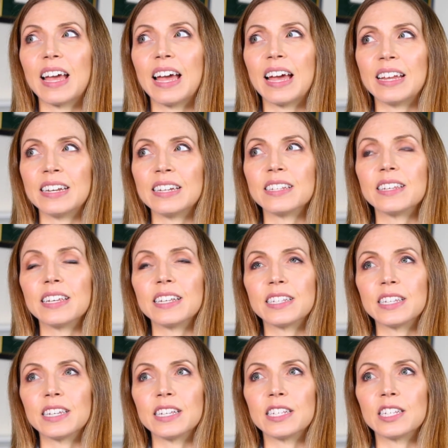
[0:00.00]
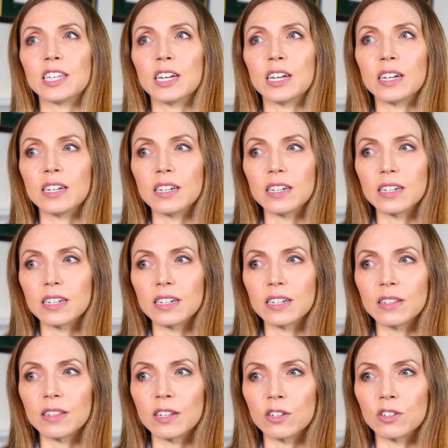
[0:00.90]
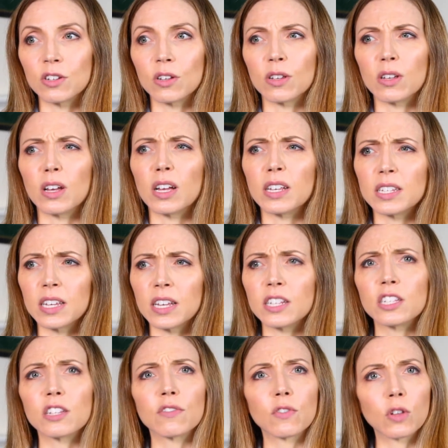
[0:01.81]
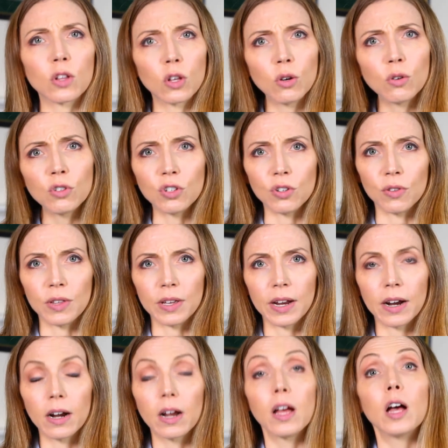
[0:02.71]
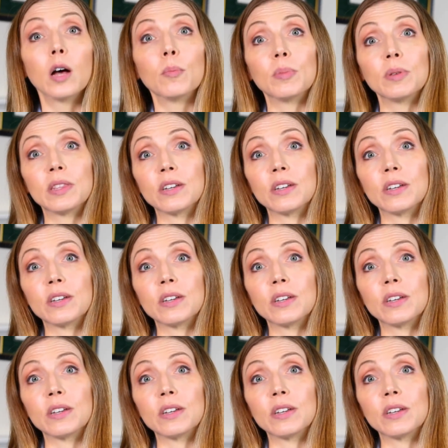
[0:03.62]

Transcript: there's a sense of closure there, but